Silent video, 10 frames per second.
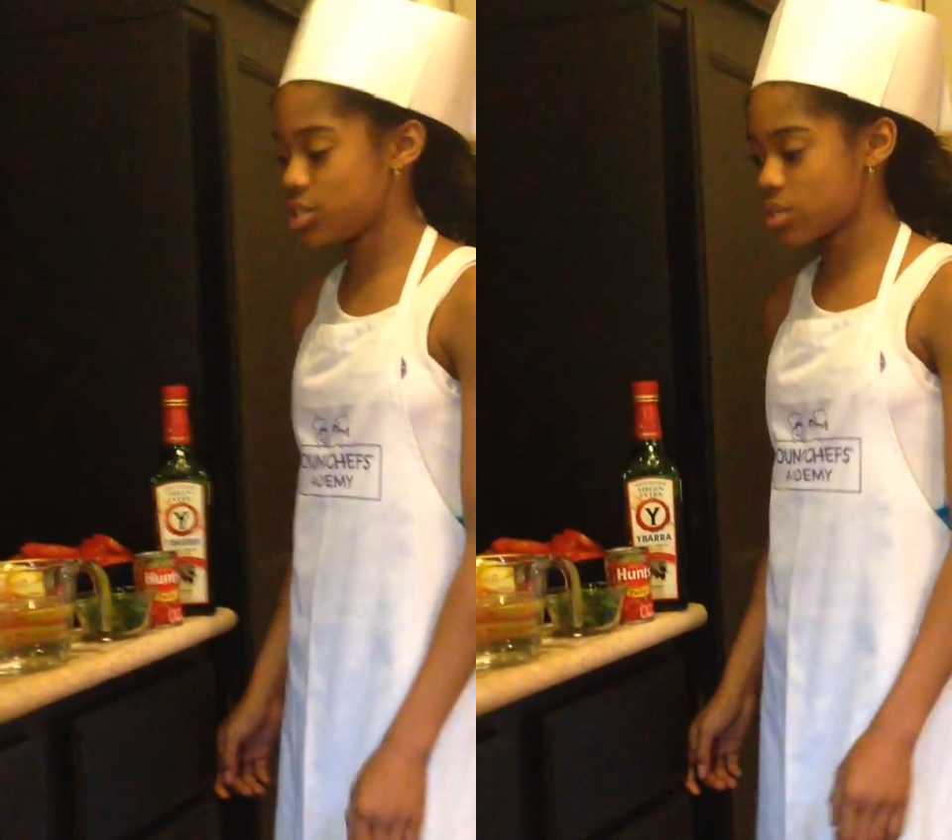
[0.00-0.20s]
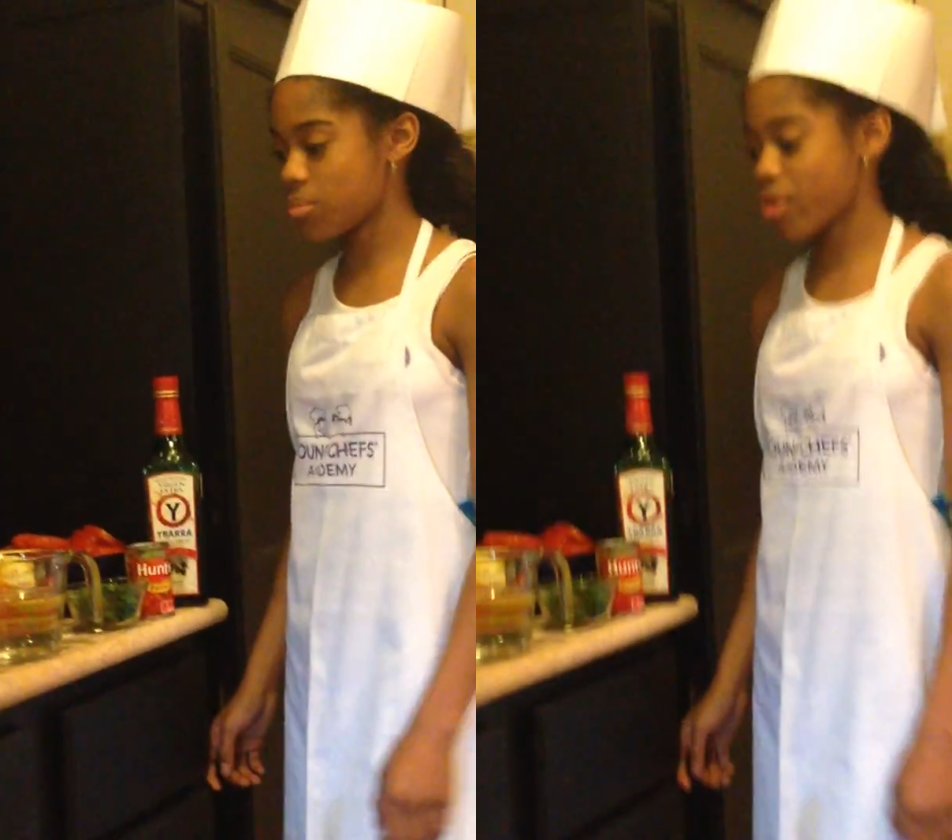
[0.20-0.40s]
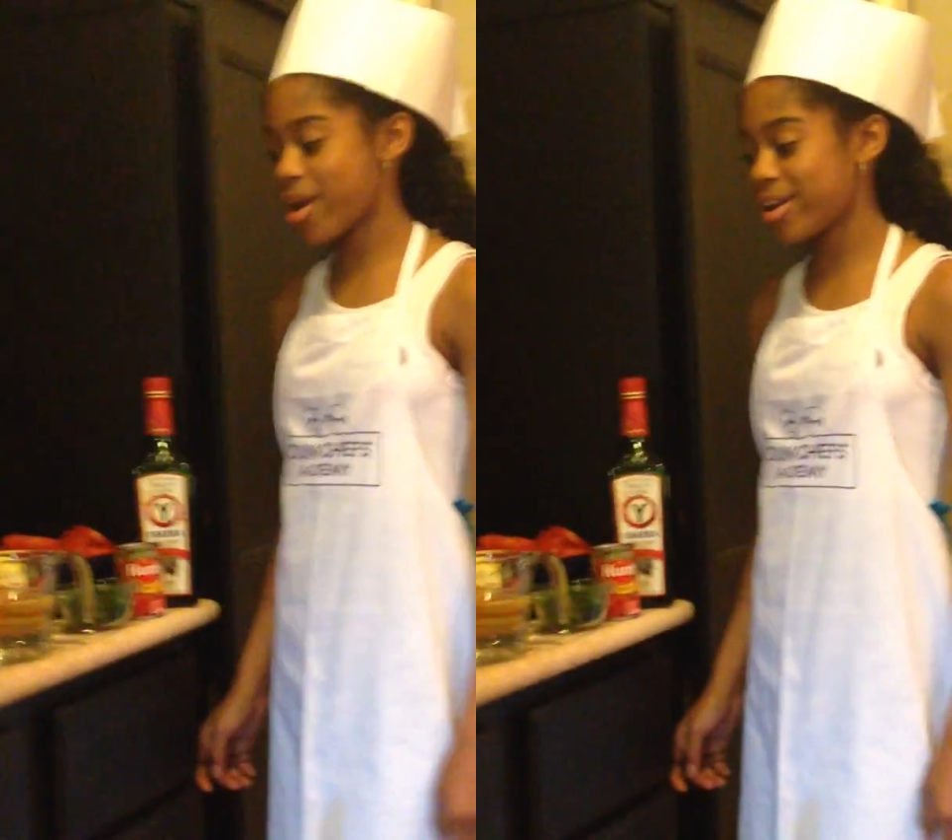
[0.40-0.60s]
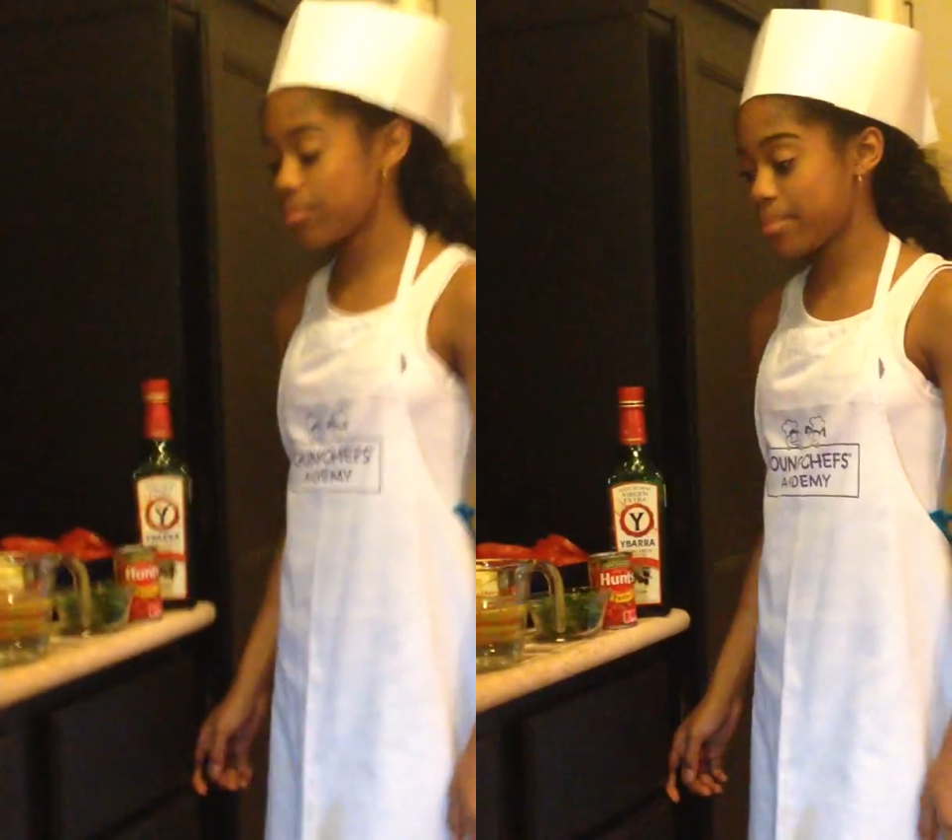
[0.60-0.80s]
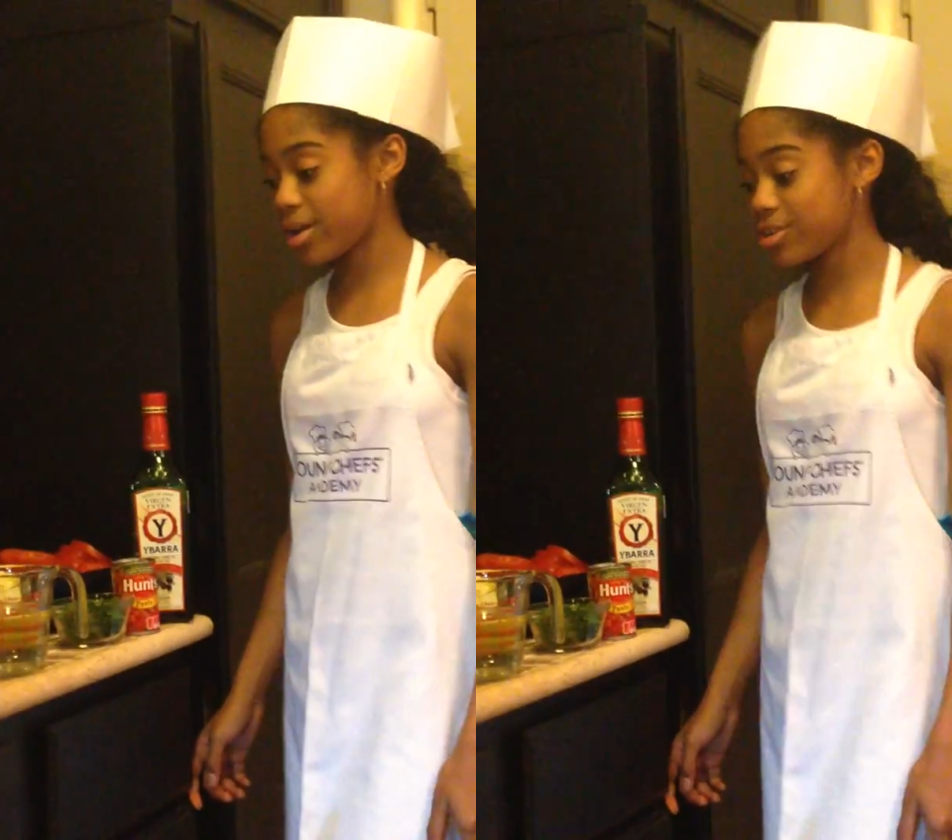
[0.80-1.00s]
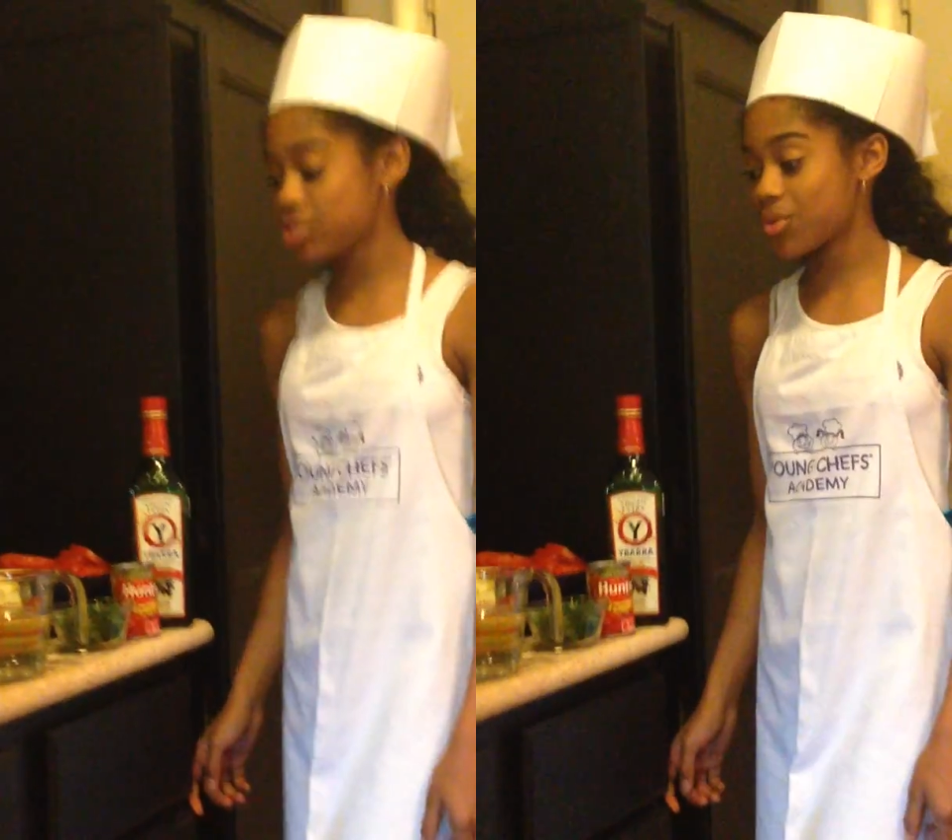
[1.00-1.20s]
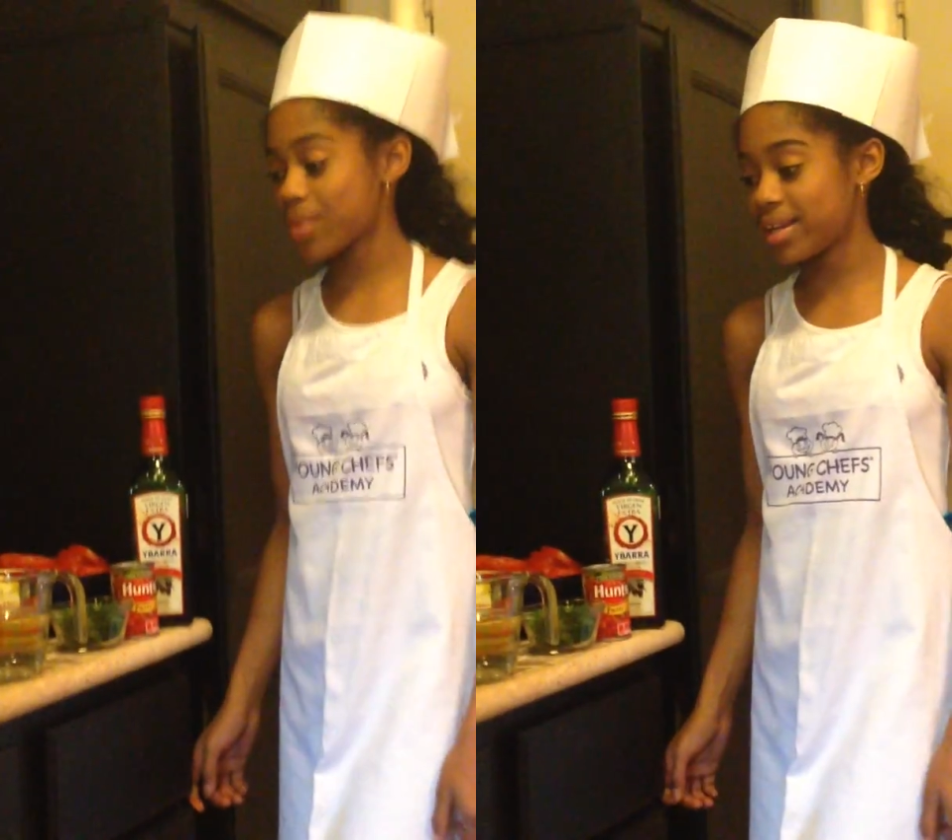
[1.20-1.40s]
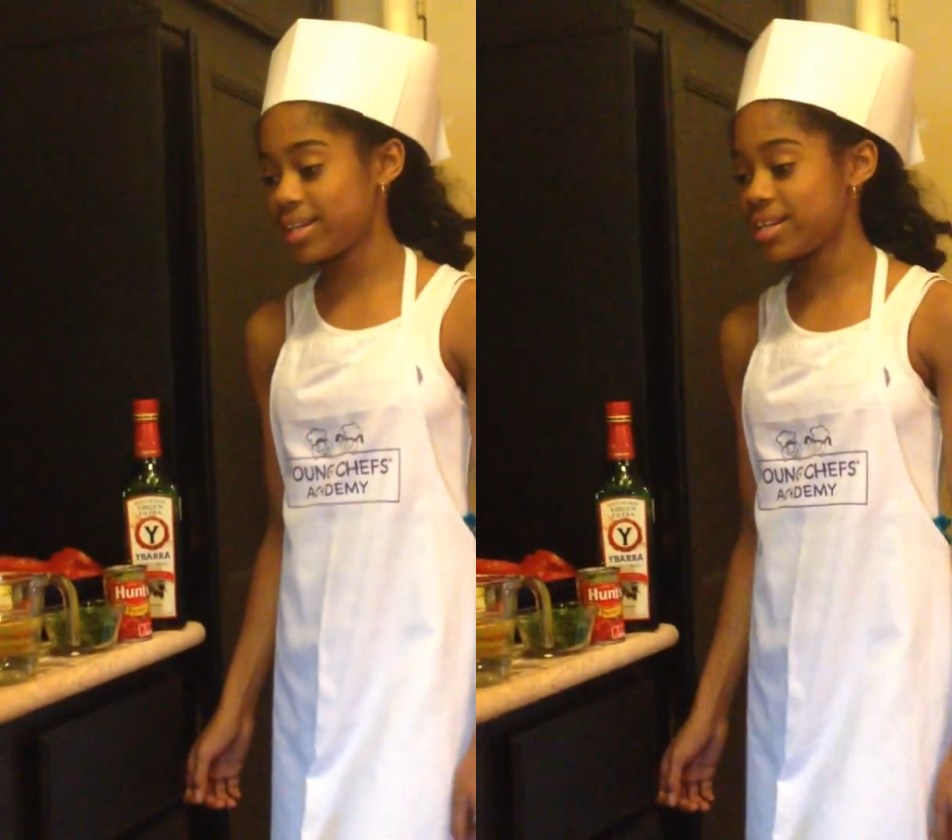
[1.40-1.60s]
which is a
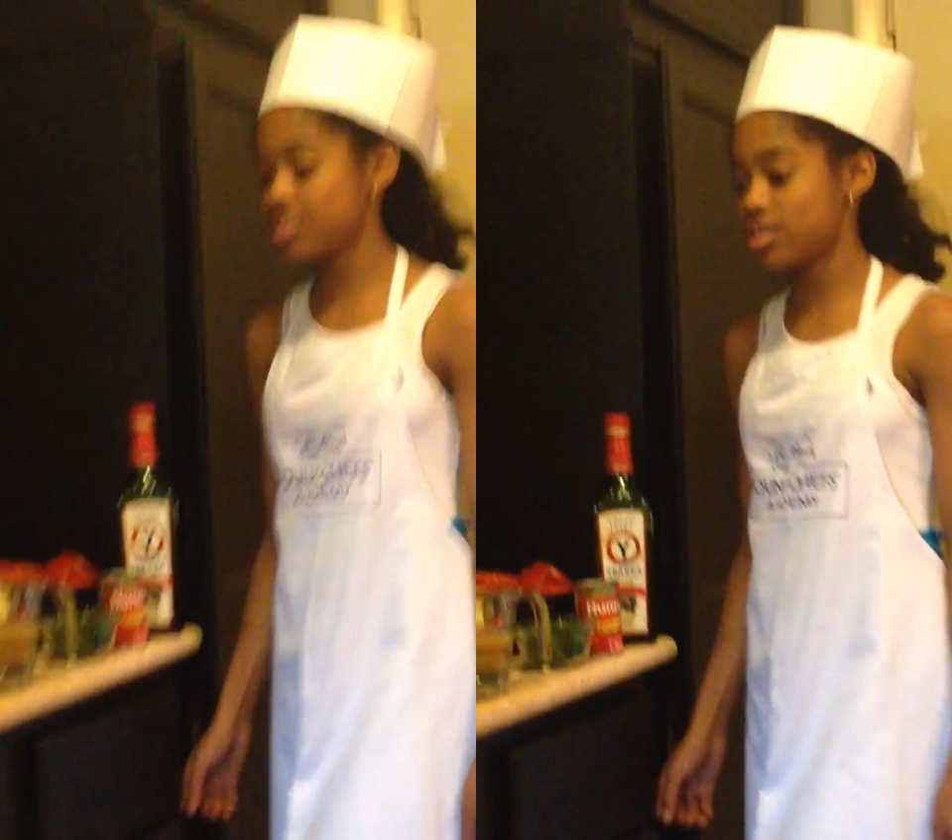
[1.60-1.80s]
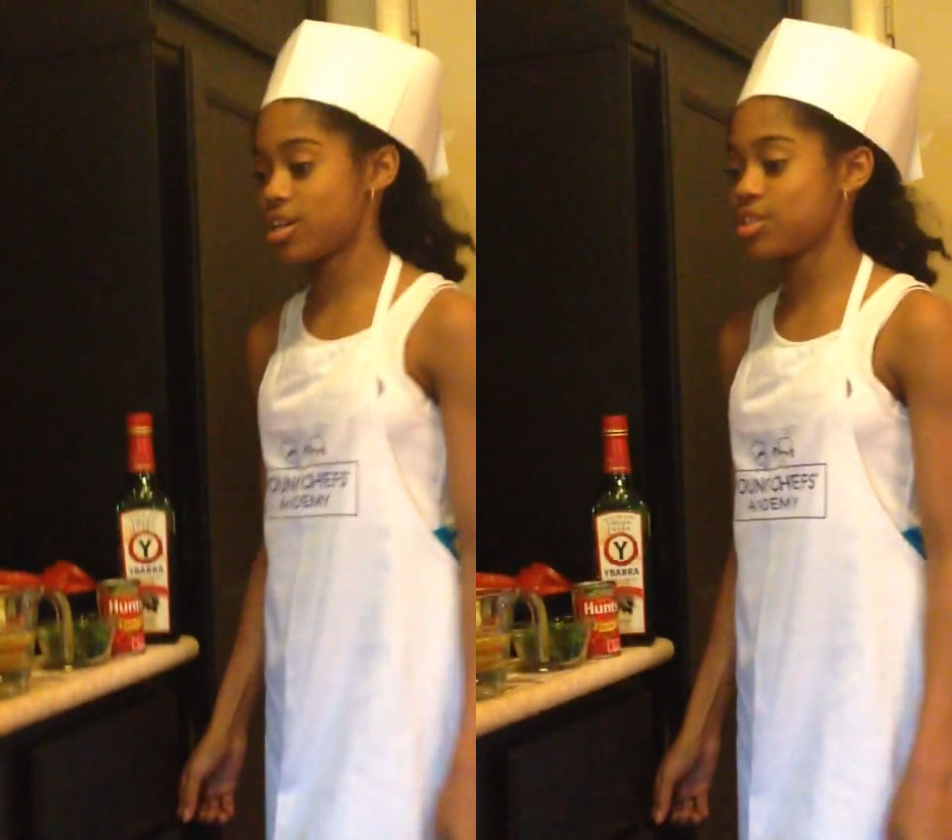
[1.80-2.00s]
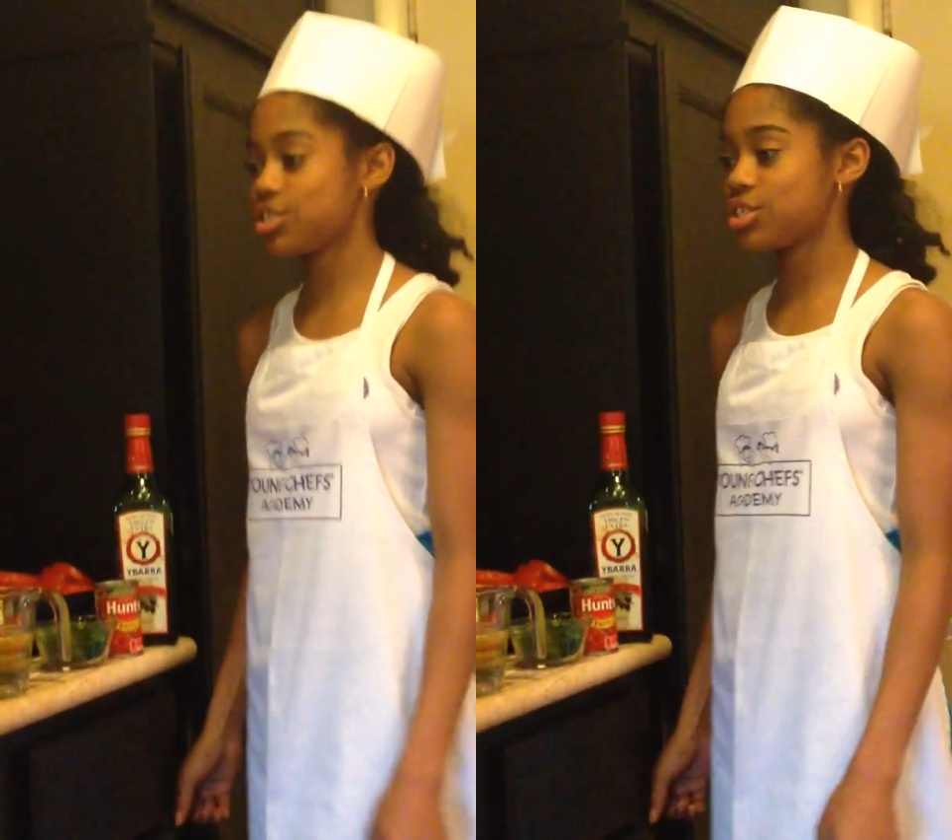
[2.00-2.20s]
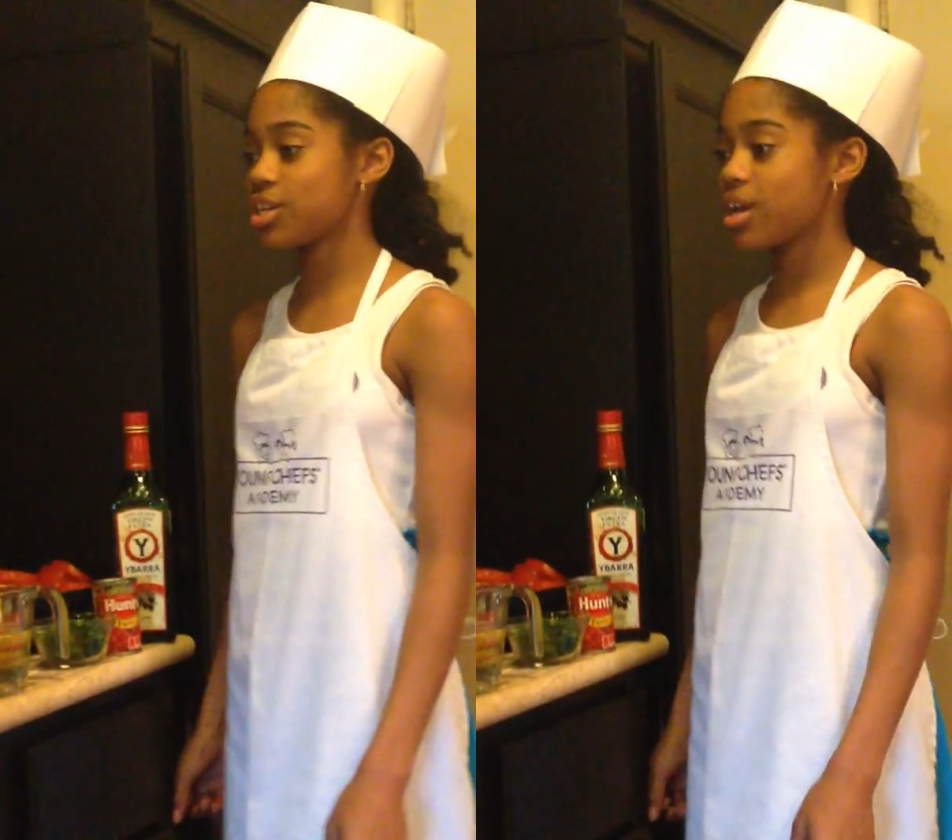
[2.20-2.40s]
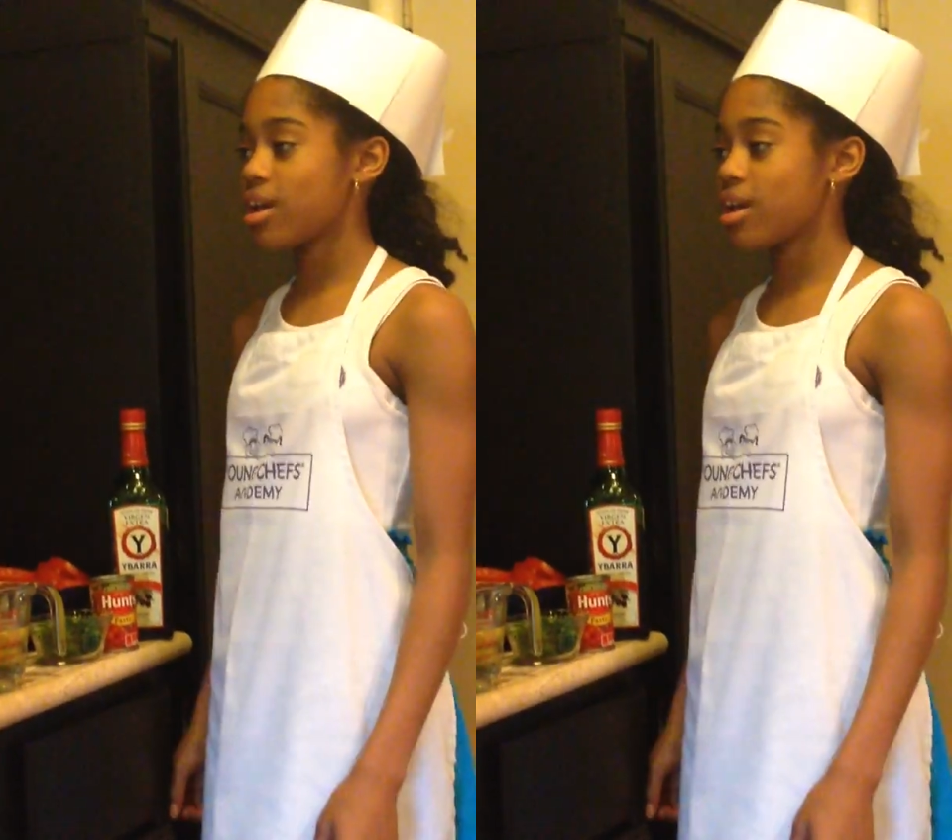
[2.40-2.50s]
Mediterranean dish.